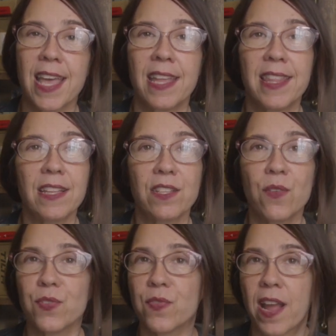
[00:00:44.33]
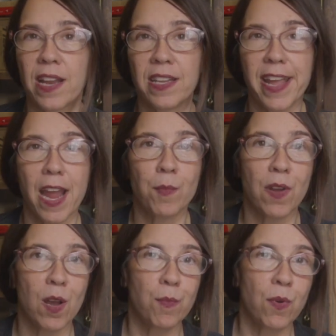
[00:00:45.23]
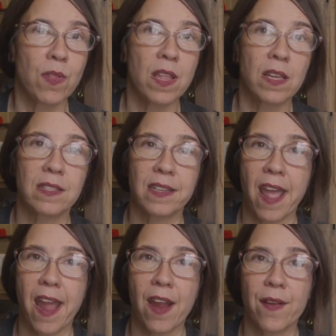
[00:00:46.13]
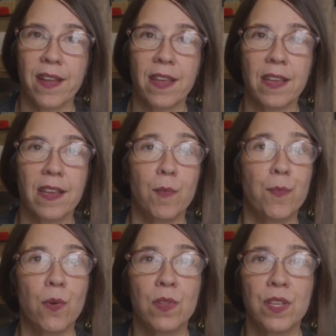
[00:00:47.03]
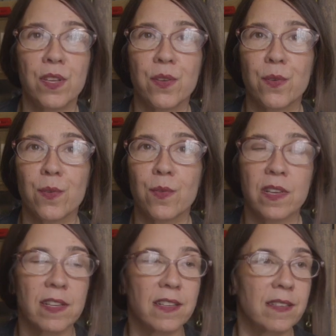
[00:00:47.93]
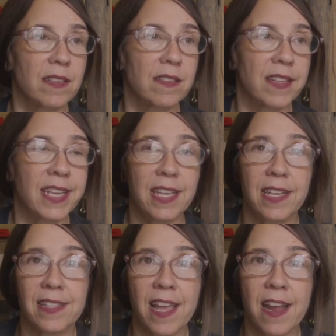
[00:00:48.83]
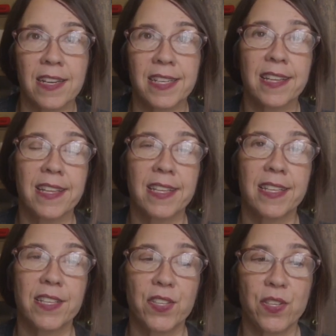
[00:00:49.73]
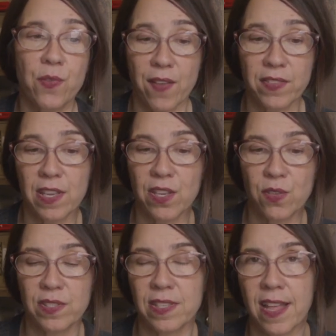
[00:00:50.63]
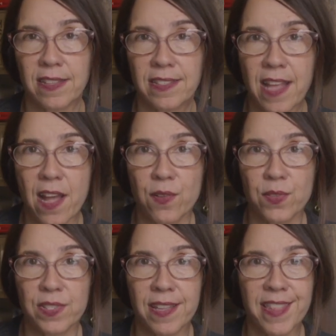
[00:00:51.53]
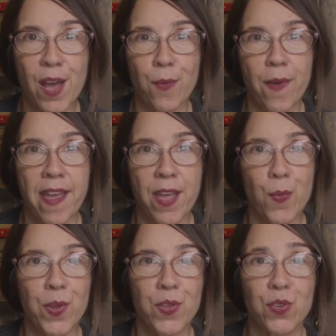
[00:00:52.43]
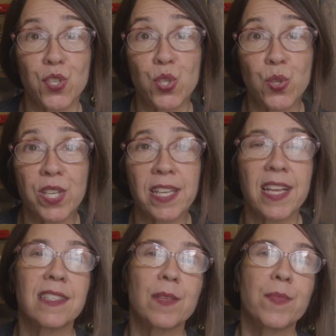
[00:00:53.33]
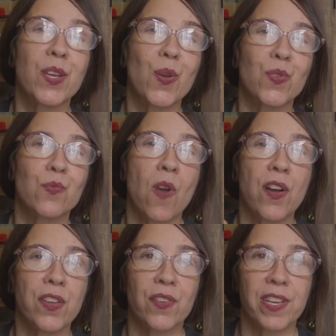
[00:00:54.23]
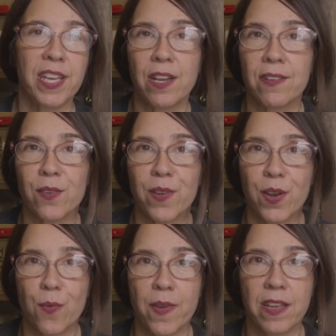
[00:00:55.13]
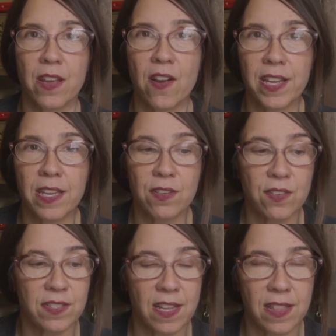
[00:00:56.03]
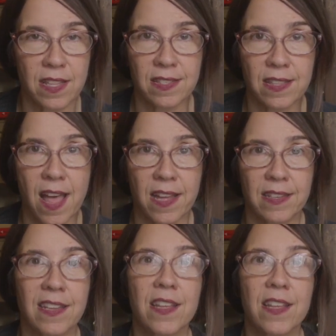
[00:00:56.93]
And that goes for any camera, a Bolex, an Arri, a Beaulieu, an Eclair. You have to get used to that sound, and that way when you're shooting and something goes wrong, you'll hear it right away. Our ears tell us a lot.